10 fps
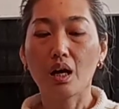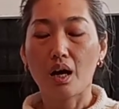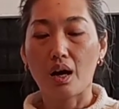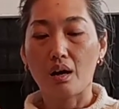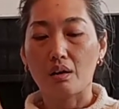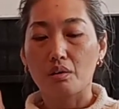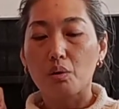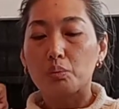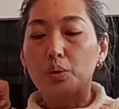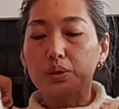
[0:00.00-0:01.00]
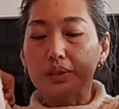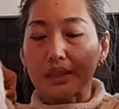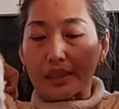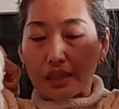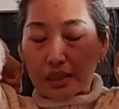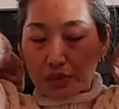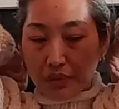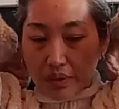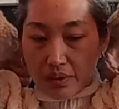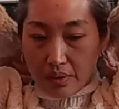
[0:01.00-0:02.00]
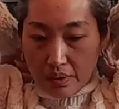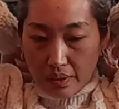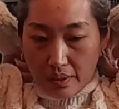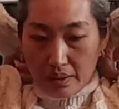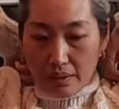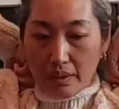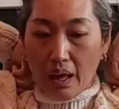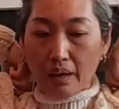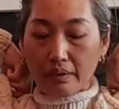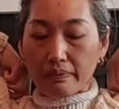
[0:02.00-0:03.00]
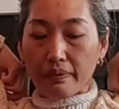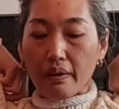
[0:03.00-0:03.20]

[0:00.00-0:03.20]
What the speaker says: a hormonal disease where there are a lot of